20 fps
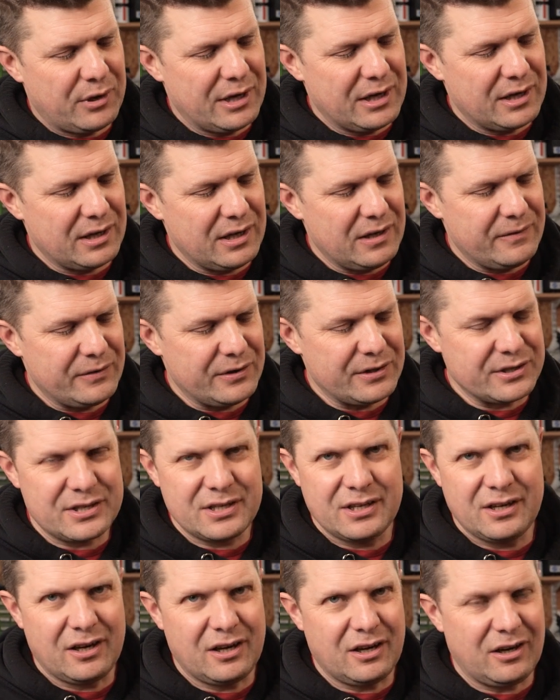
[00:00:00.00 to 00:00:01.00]
brake
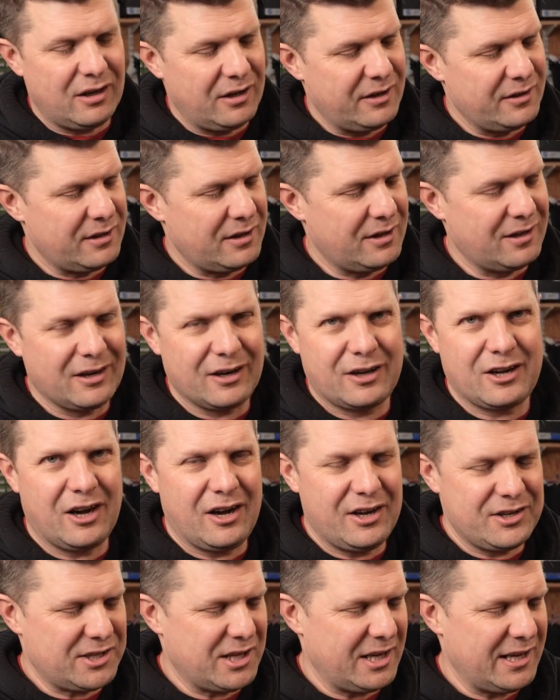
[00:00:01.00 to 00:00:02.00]
levers, oh, I
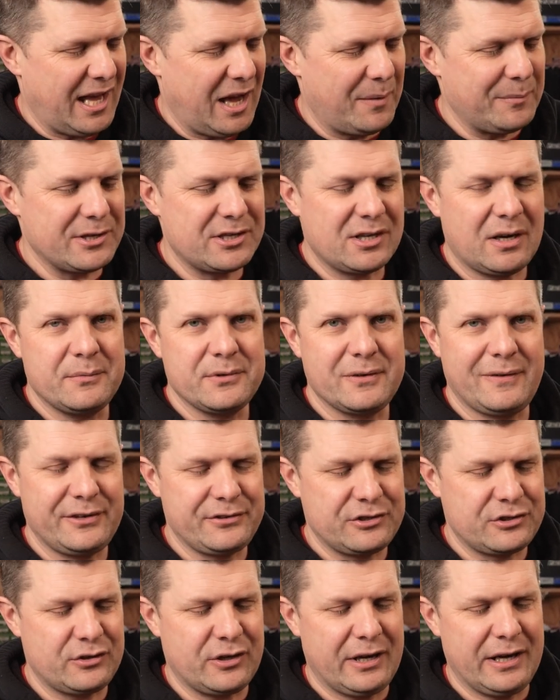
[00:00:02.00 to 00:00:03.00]
can't tell you how many times I've
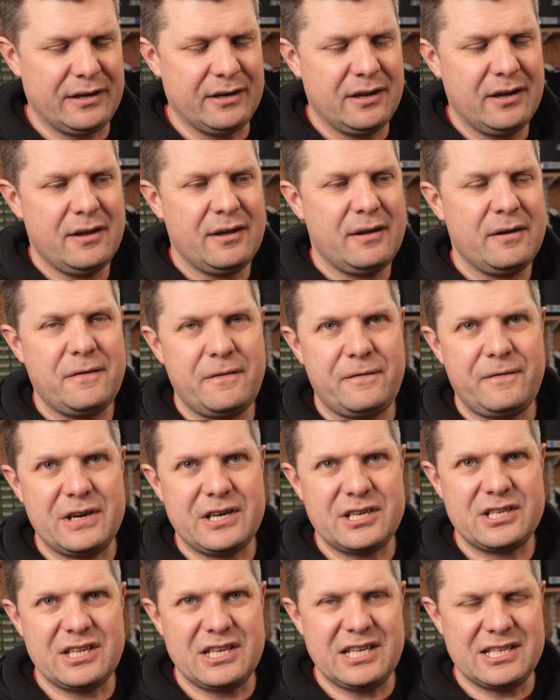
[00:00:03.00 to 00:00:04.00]
had to try and
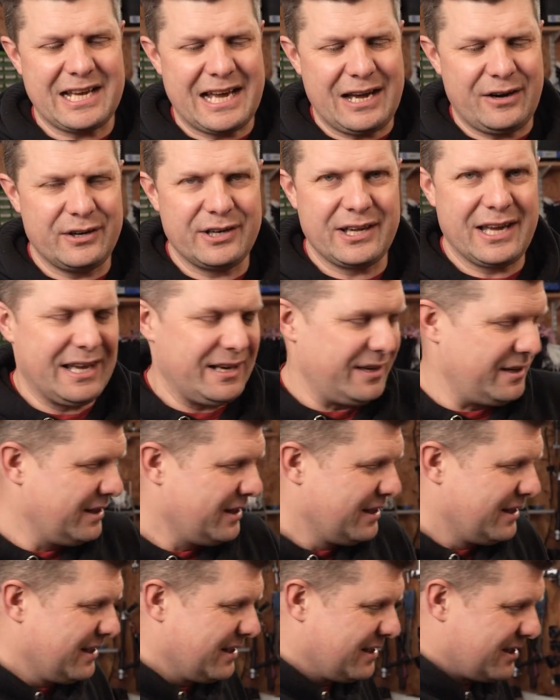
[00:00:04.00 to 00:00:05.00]
fish these out again.
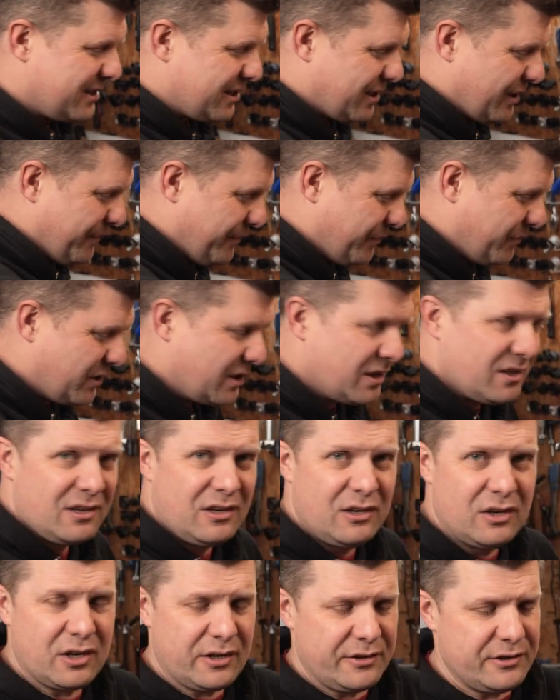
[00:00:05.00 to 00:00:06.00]
So
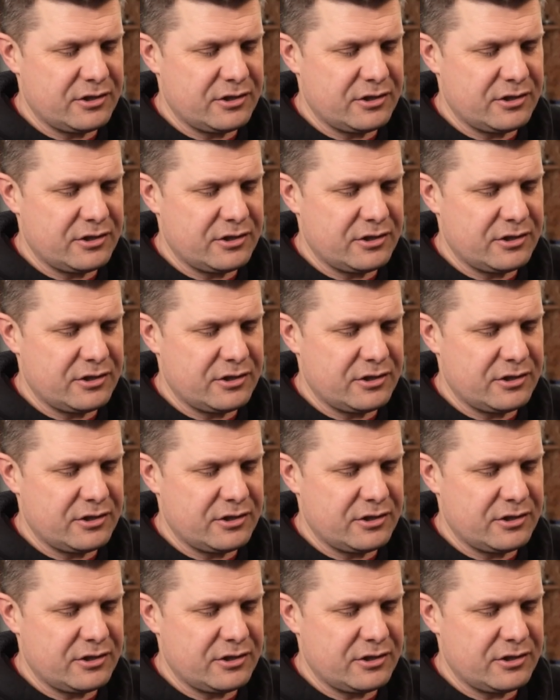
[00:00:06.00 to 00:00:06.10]
look at